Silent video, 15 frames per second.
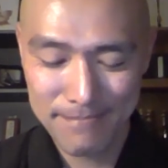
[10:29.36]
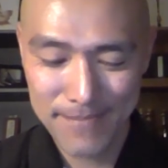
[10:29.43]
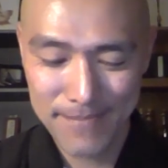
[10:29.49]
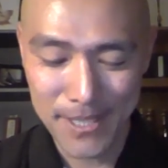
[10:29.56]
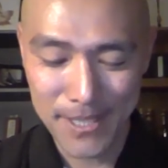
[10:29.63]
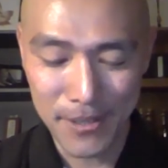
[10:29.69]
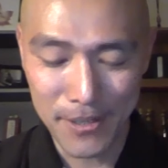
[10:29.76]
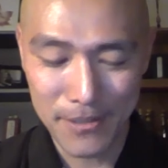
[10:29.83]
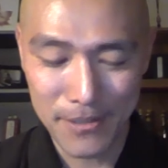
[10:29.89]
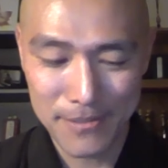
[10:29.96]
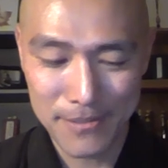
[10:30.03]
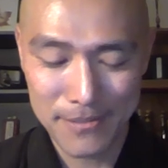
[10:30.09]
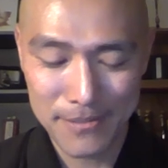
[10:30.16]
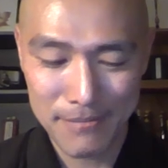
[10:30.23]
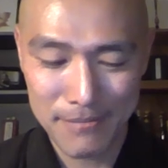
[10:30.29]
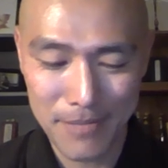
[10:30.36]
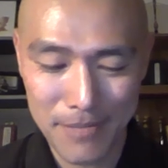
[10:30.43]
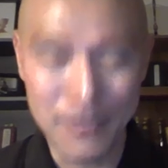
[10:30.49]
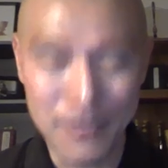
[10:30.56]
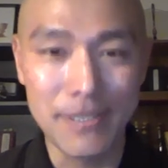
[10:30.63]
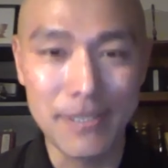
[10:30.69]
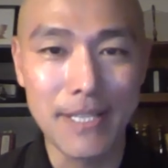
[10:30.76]
You know,
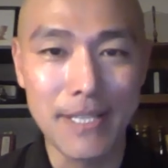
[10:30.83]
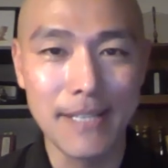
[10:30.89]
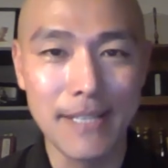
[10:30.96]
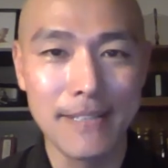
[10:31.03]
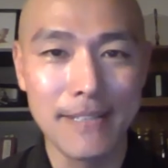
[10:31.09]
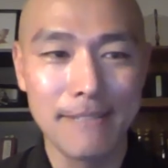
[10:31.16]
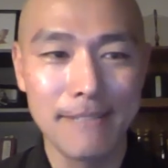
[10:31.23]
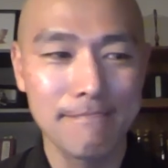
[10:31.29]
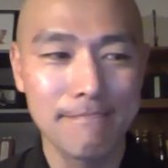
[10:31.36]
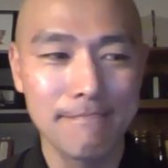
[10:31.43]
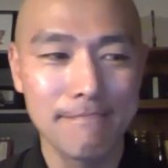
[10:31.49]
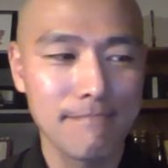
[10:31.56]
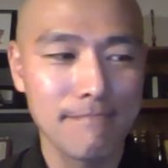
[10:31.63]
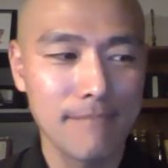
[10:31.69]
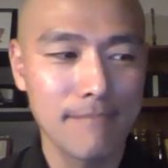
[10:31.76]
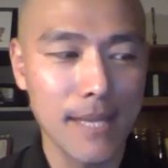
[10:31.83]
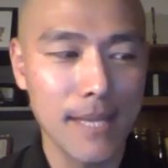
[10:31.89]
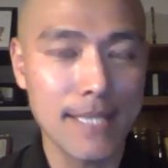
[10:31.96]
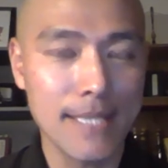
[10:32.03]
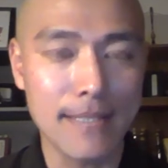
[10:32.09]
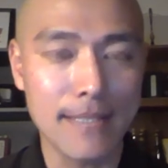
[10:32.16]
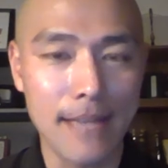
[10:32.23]
people need
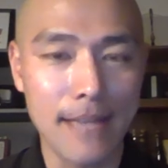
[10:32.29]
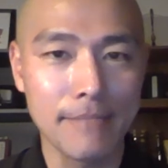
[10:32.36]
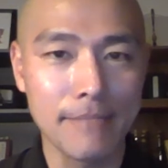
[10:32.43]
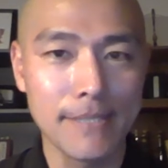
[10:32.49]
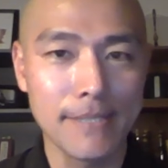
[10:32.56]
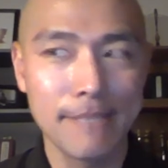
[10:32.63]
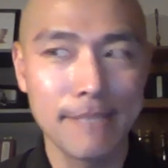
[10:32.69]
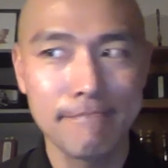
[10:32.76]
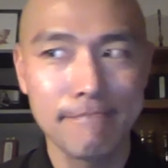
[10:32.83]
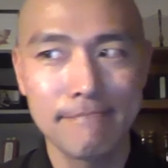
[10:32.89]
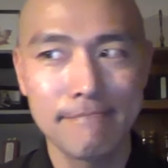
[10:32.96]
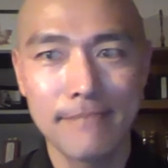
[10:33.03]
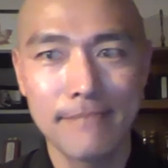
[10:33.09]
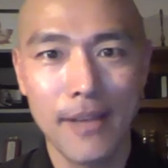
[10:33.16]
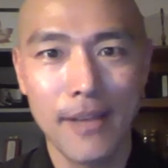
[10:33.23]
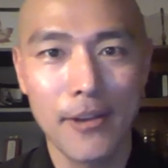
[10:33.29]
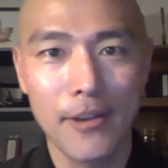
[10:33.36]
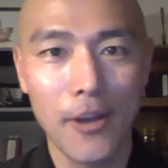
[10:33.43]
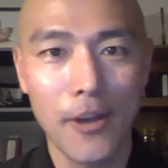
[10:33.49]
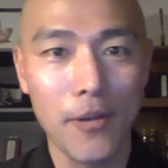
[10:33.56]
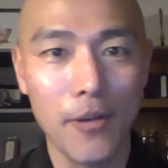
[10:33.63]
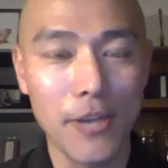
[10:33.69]
excitement.
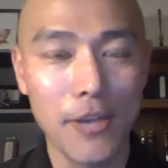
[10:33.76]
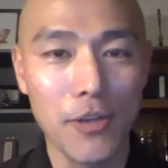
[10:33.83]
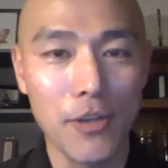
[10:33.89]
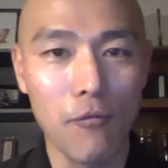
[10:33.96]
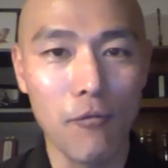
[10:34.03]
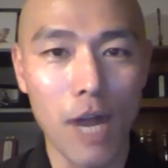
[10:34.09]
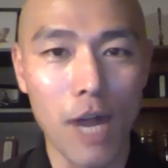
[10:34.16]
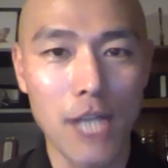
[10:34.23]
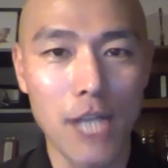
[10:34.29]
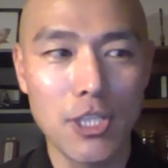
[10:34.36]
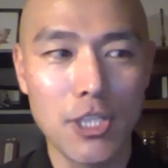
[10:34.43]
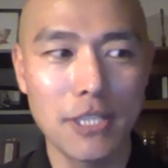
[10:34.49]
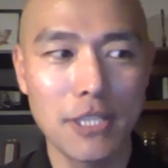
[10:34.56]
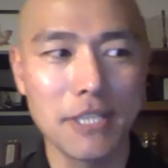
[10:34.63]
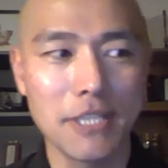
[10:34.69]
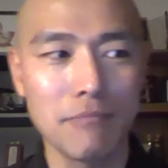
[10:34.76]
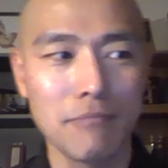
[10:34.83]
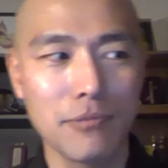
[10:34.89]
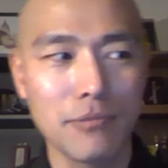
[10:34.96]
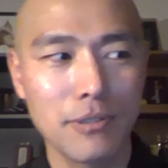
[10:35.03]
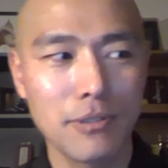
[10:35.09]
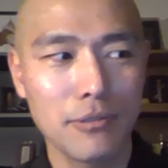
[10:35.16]
Like, okay, you can watch this
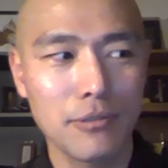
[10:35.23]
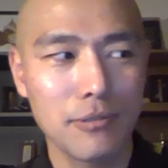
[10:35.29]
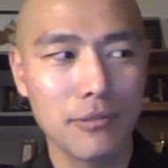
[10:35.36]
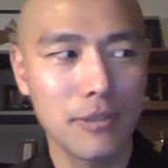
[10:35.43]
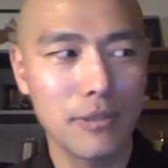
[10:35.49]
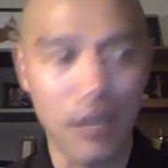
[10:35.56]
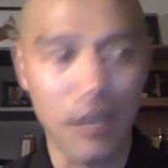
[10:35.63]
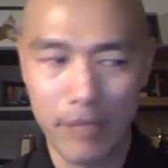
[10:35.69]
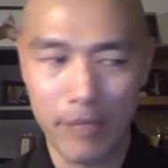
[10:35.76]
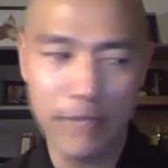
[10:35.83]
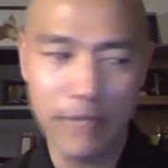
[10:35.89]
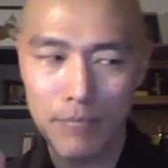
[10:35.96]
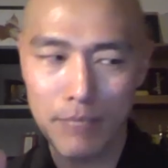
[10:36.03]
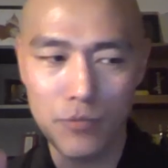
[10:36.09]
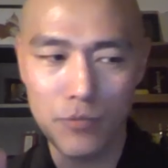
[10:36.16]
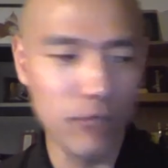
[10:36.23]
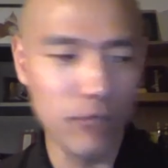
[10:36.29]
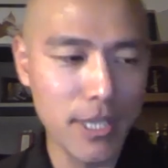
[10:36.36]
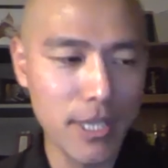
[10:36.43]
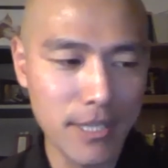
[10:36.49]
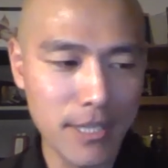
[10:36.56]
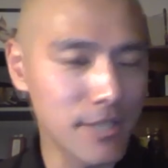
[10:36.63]
terrific
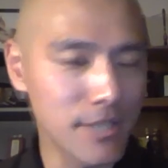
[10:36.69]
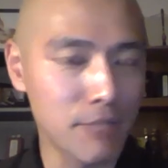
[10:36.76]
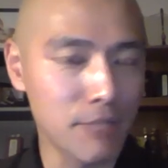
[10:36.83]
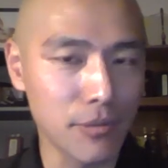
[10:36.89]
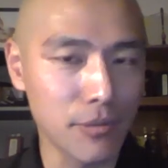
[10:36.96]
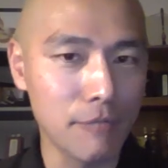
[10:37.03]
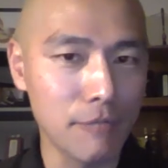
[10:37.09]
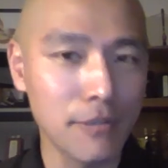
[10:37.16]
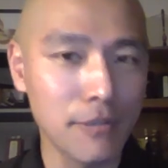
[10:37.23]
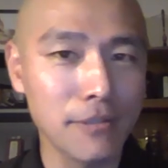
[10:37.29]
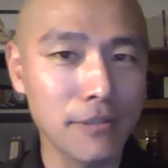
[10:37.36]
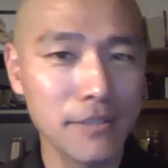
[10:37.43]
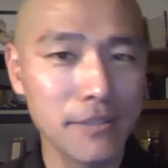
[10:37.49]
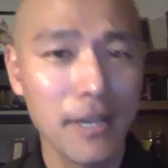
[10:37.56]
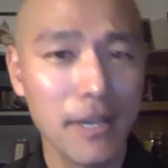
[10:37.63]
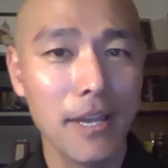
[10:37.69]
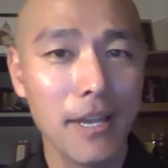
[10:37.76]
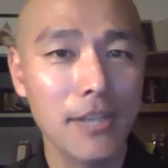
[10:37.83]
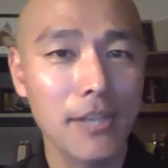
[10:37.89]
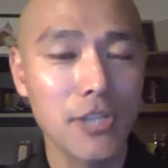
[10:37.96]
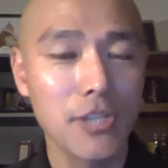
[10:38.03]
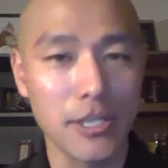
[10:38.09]
movie. It's beautiful.
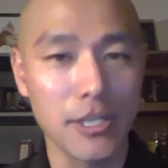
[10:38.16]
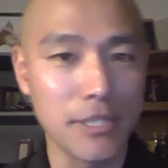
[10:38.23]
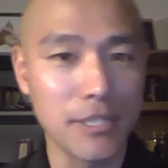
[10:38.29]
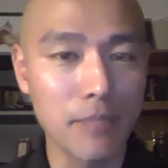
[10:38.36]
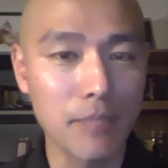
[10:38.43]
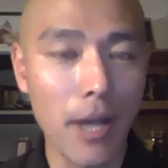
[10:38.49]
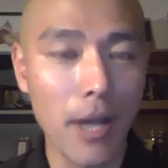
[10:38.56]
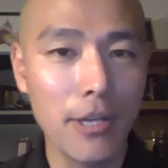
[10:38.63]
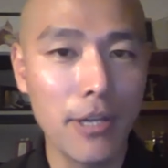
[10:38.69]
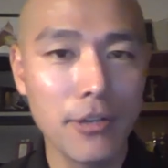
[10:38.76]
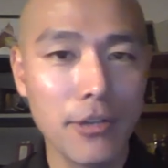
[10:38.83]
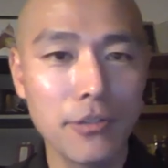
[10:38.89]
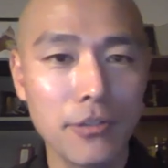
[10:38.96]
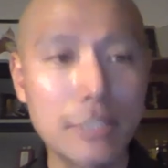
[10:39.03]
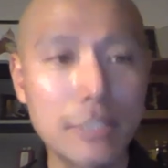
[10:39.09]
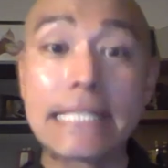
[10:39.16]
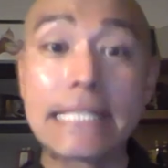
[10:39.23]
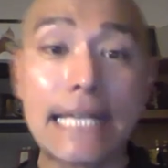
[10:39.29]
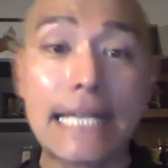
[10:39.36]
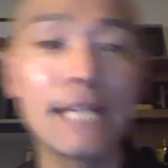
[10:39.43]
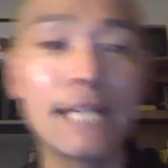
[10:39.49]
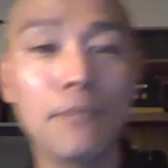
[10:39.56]
It's going to inspire you to
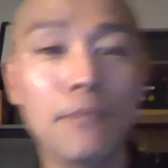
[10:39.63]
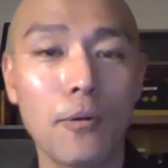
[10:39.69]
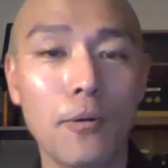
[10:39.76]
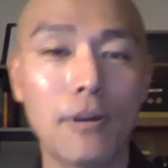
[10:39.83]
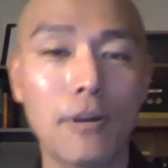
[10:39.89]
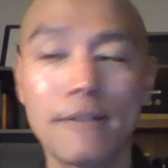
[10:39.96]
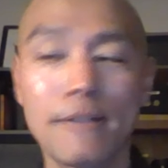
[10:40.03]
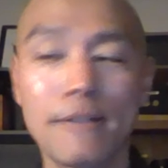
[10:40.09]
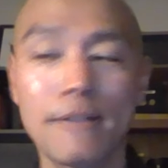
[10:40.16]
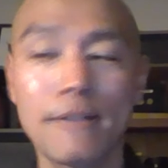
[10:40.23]
study more.